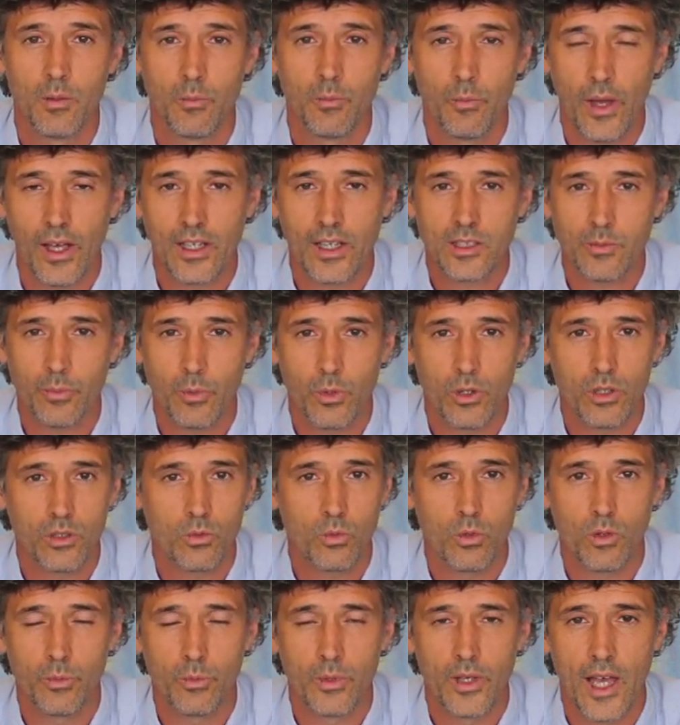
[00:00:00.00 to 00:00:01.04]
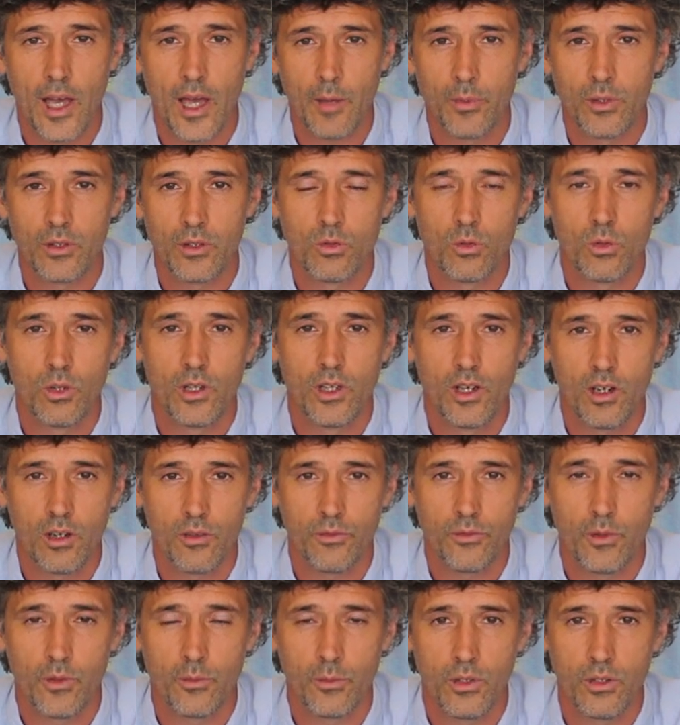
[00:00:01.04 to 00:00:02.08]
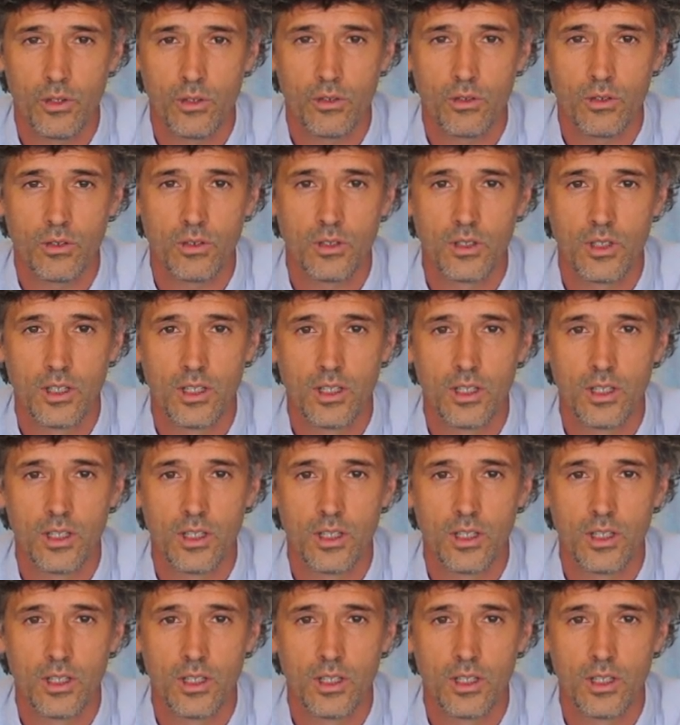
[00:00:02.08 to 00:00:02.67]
passport, we'll be happy to hear from you.